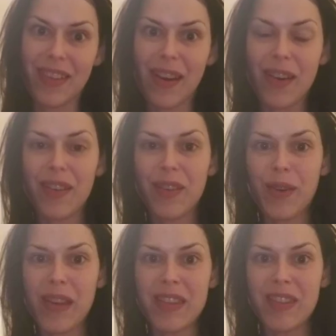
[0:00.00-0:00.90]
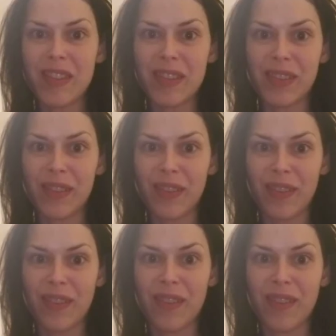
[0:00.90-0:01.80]
All you had to do
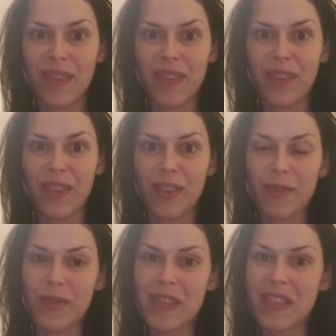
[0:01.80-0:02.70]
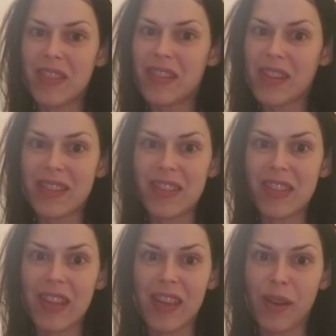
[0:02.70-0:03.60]
was just
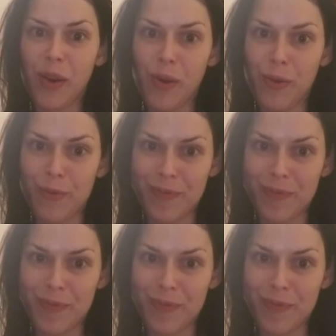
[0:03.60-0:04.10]
stay home.